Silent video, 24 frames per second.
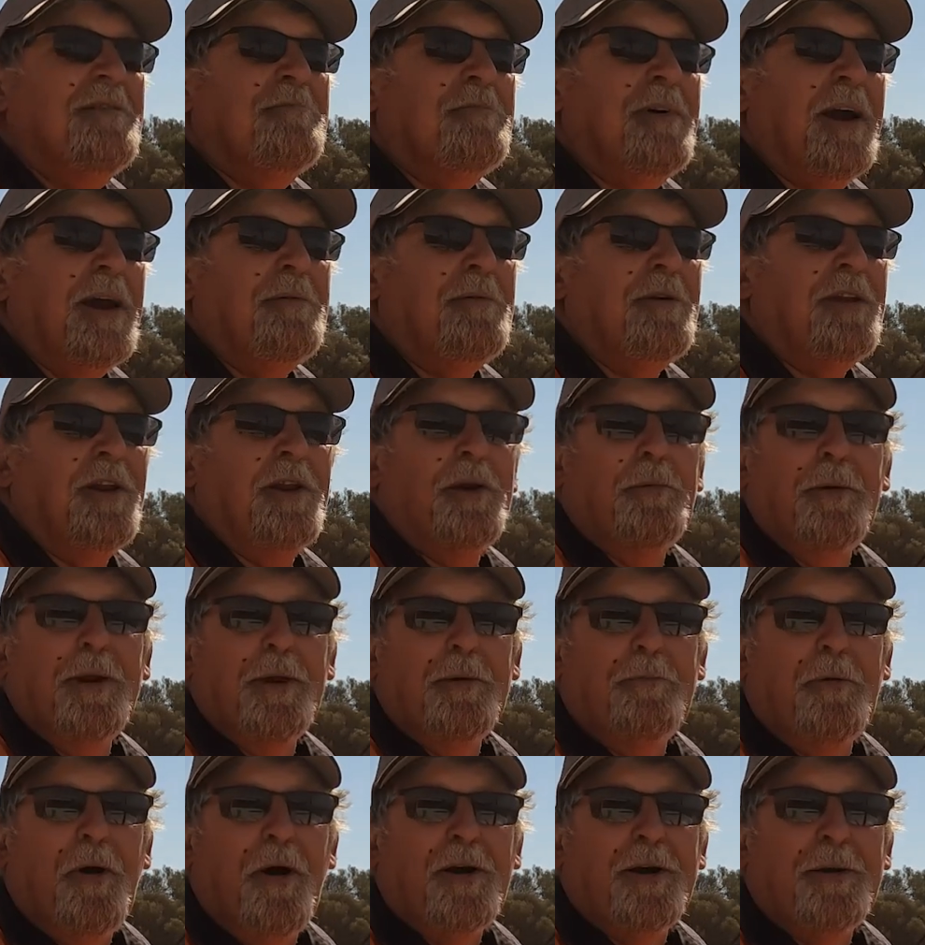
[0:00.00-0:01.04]
maybe a little bit
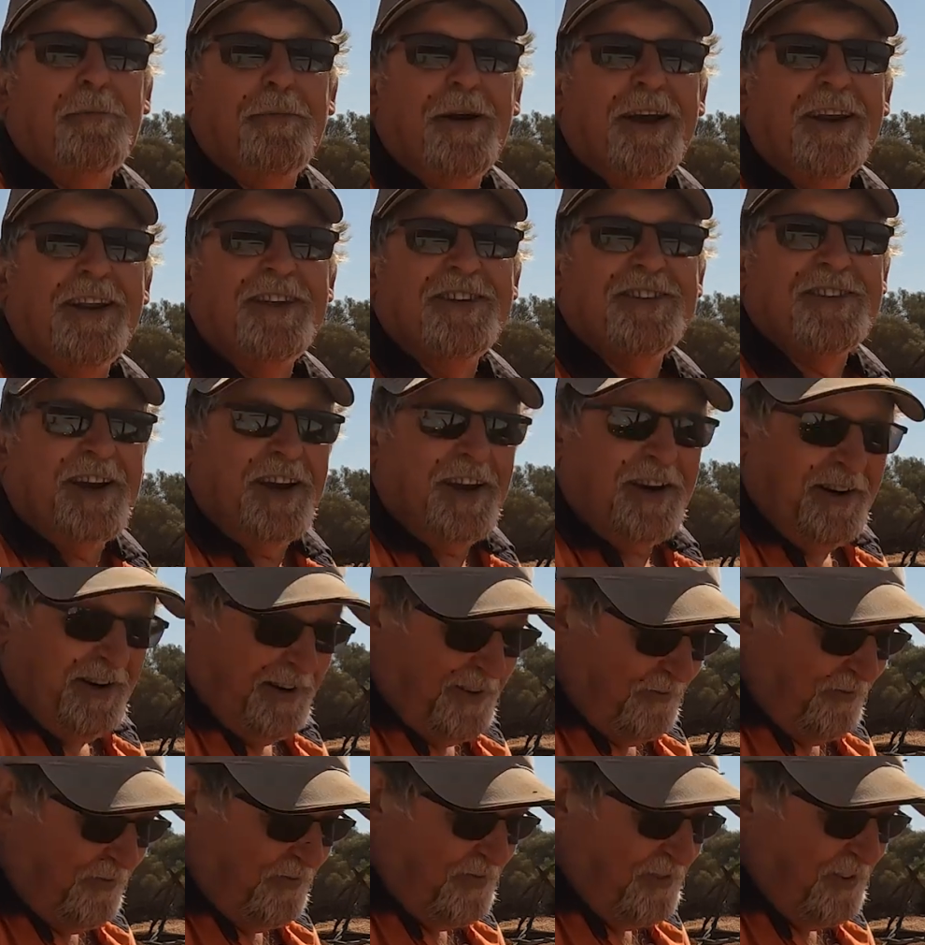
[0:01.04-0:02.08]
of pocket money, so
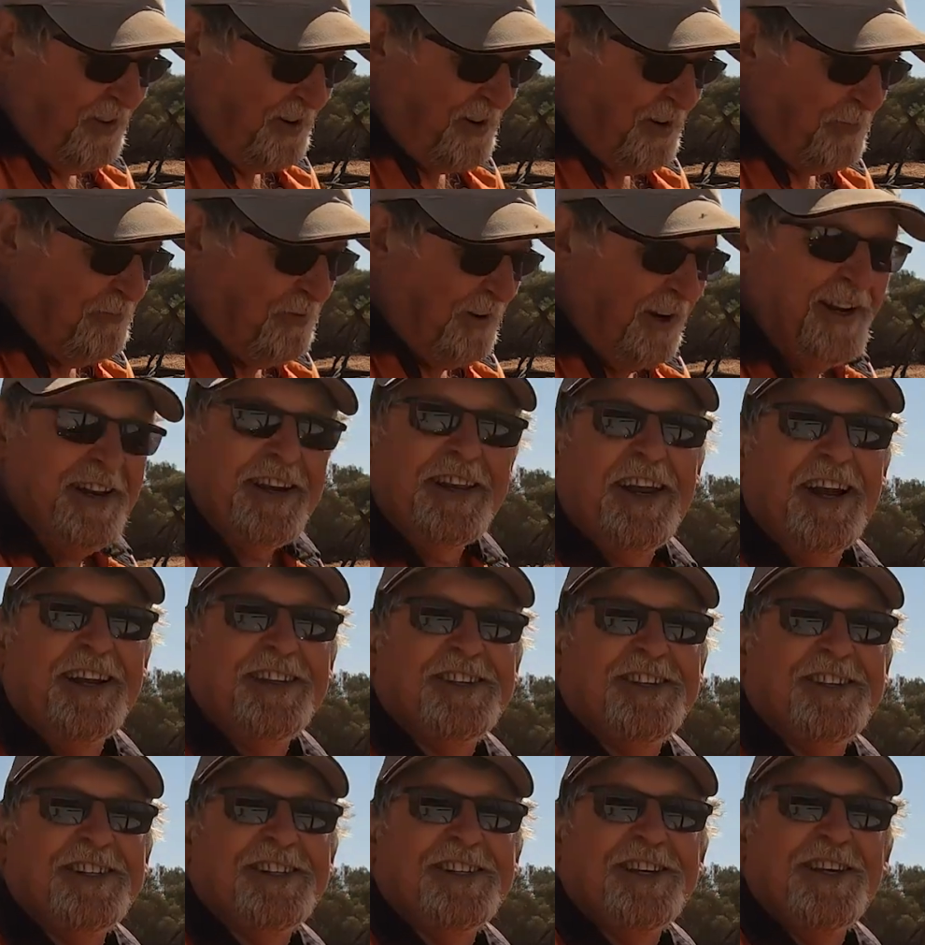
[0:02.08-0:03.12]
not completely
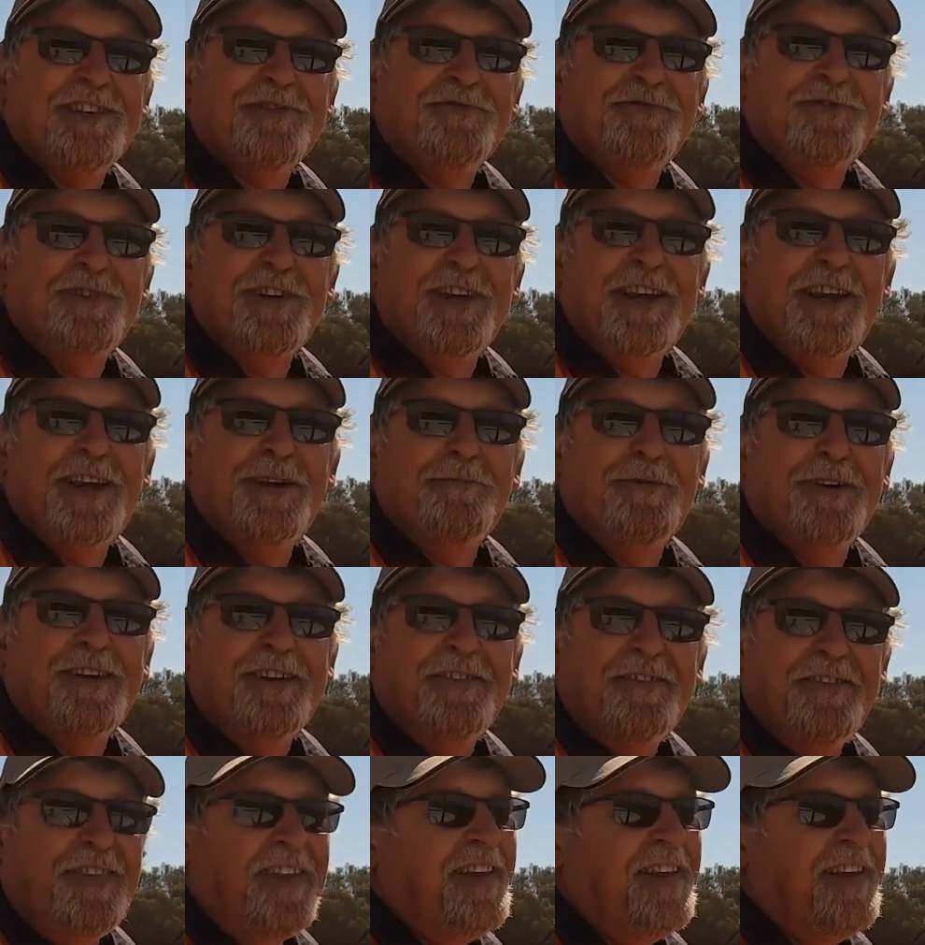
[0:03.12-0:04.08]
unsuccessful year, but